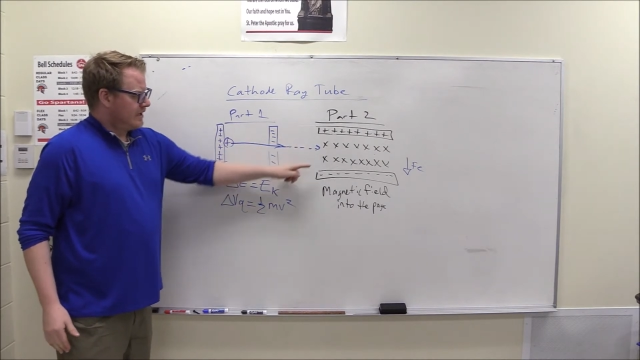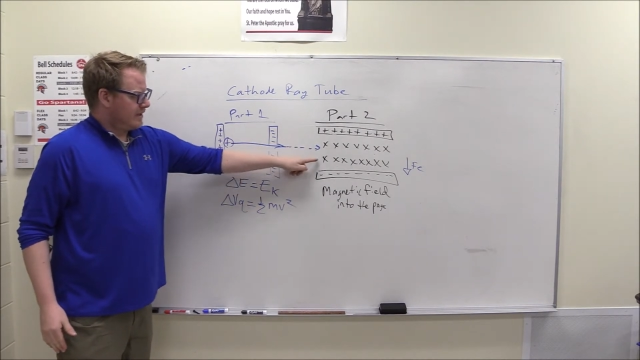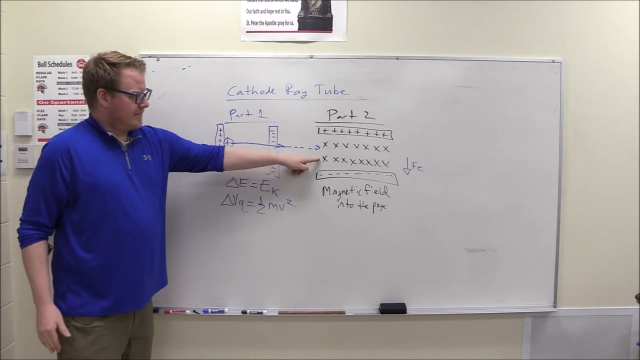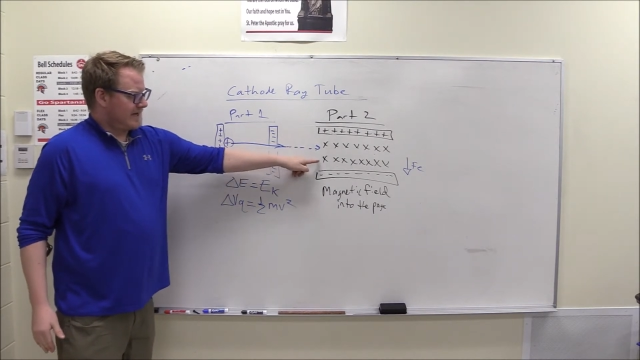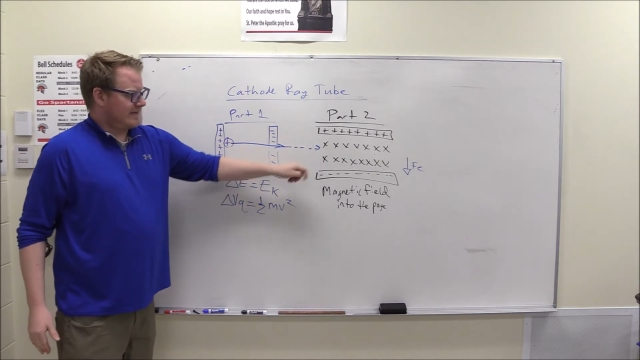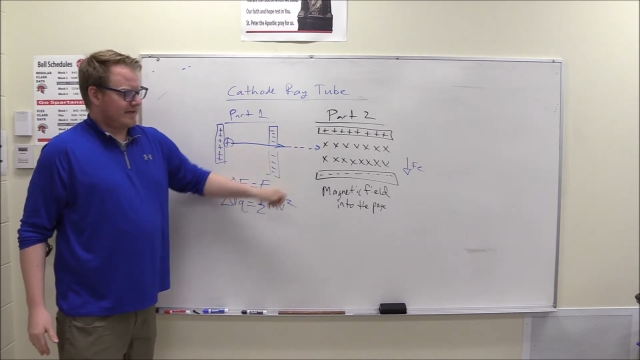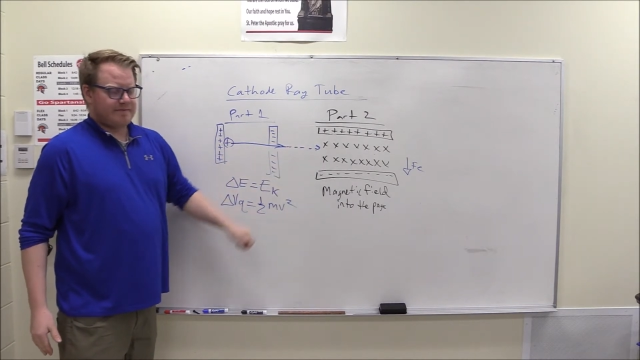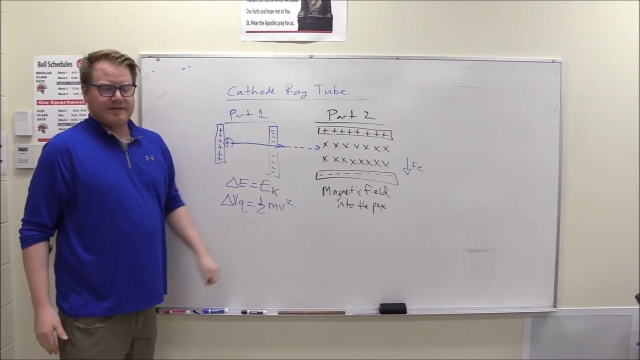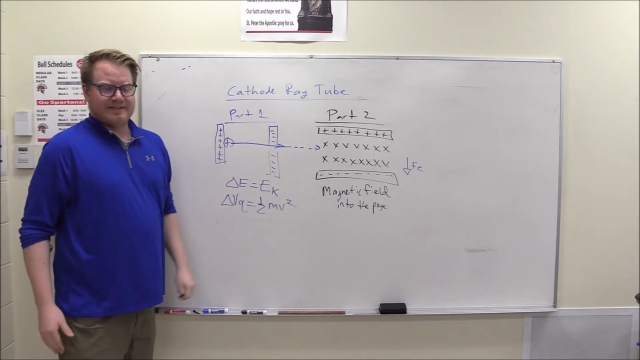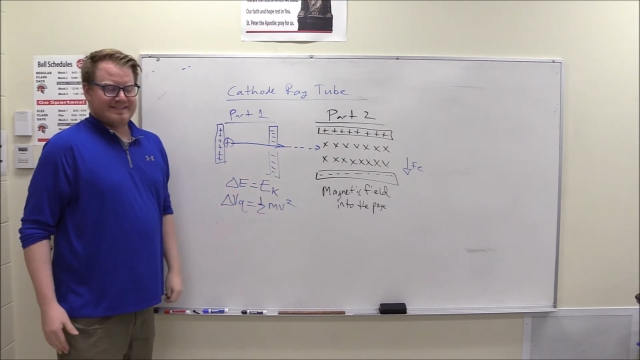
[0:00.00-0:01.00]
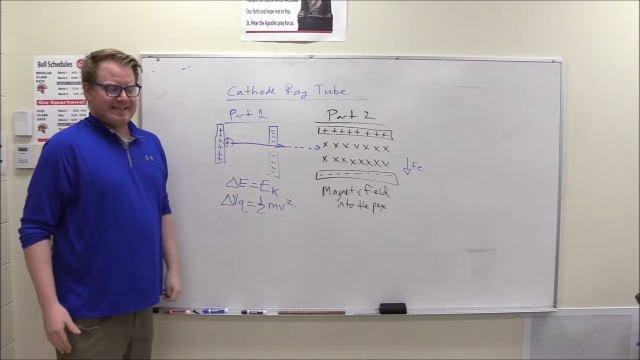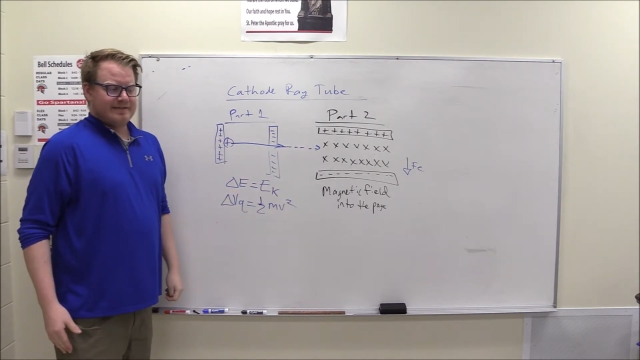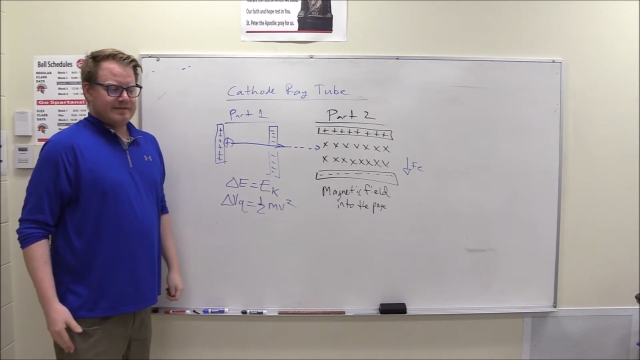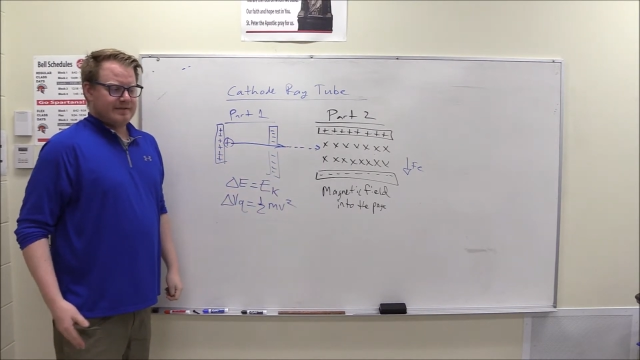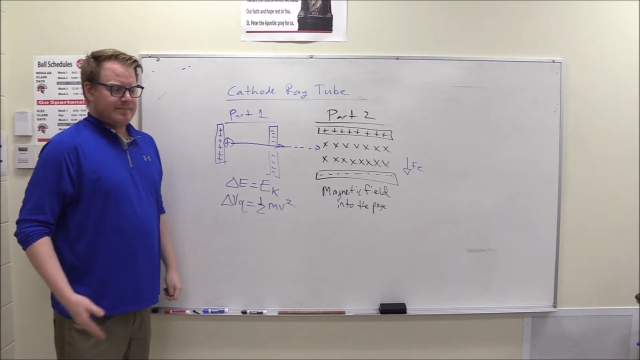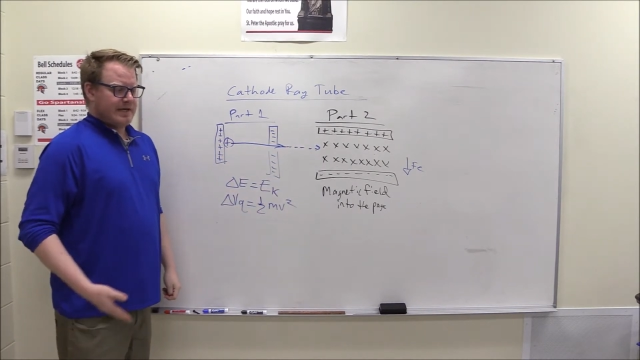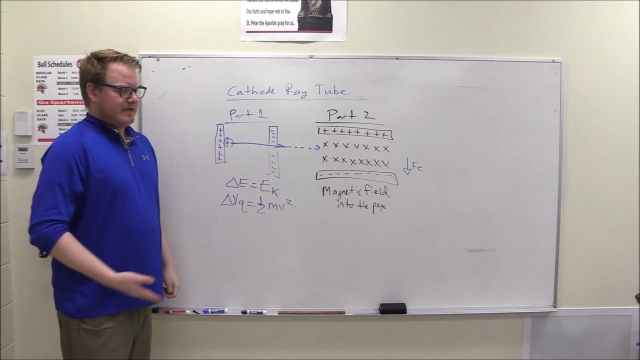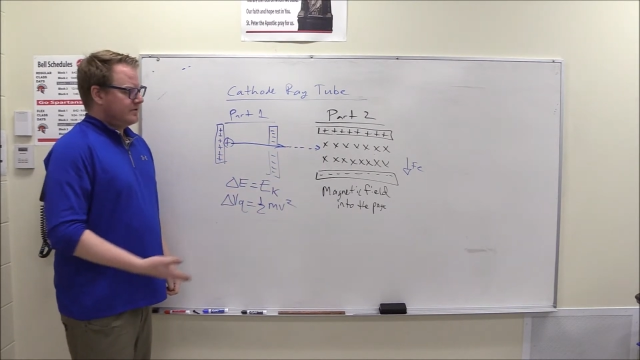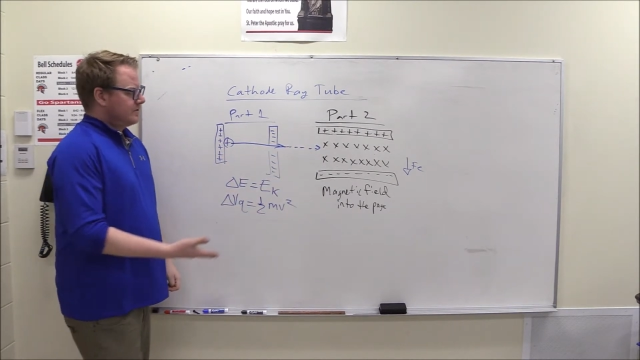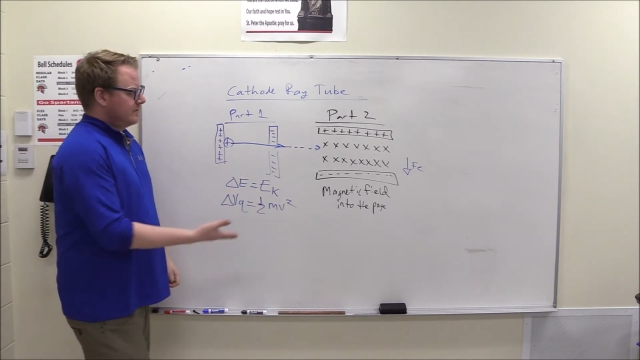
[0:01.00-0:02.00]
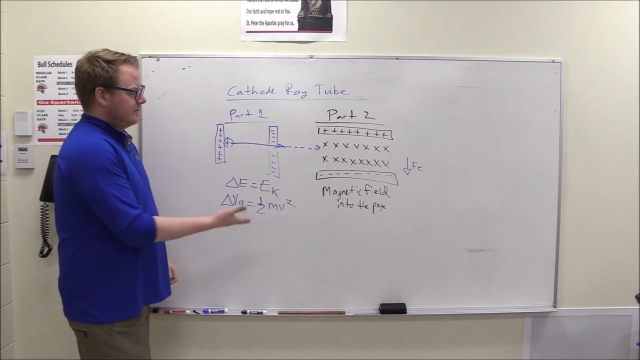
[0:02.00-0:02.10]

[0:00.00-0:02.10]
The magnetic field is into the page.